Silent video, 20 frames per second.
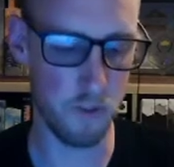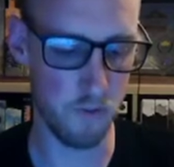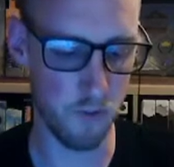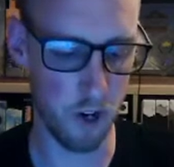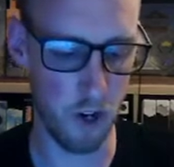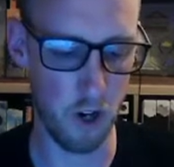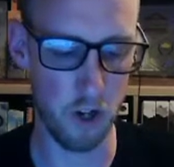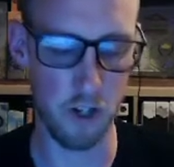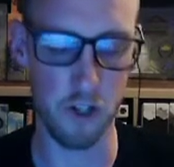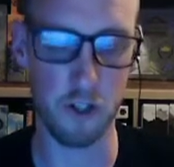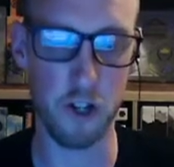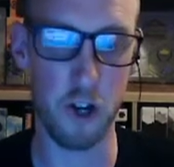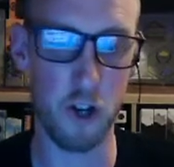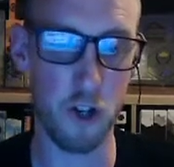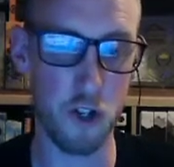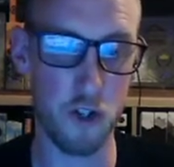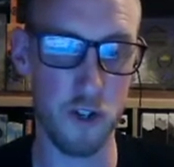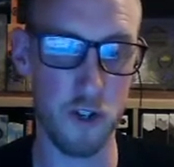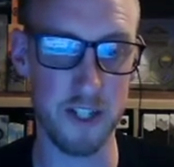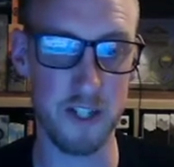got on a
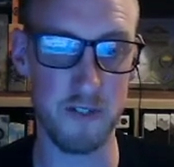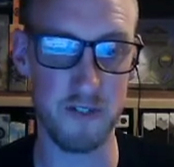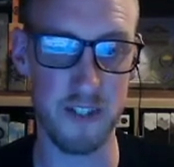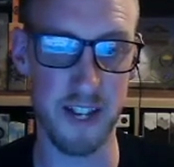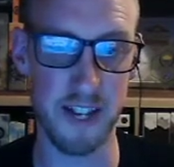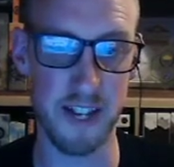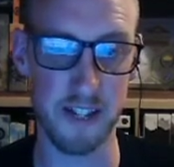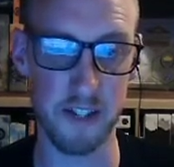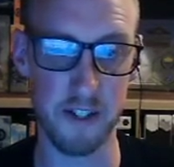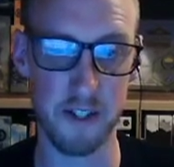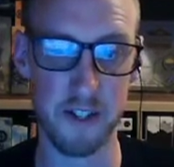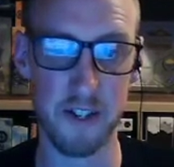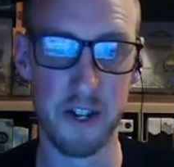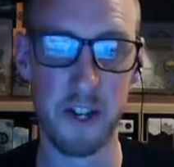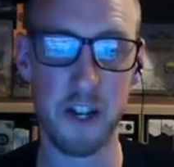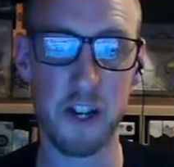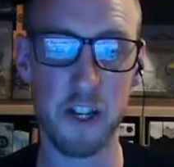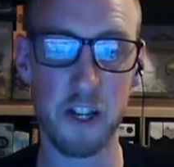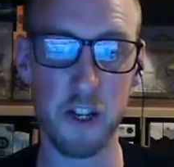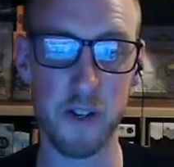contract you've taken,
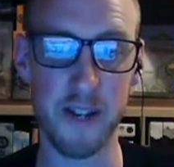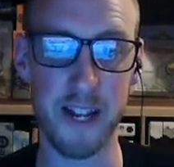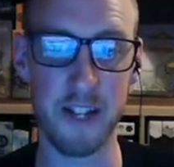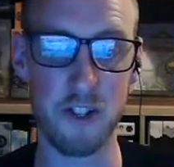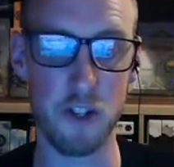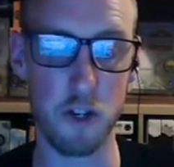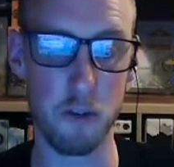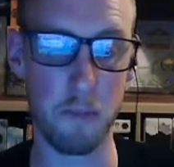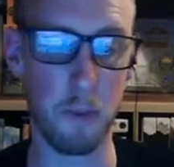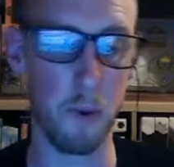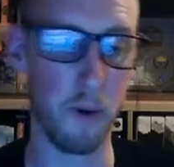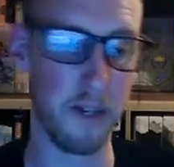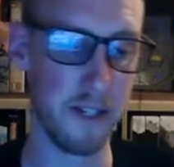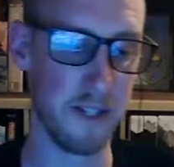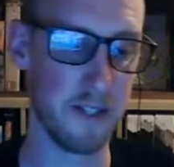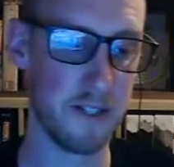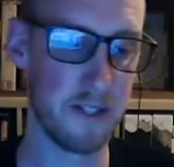you get 2 points.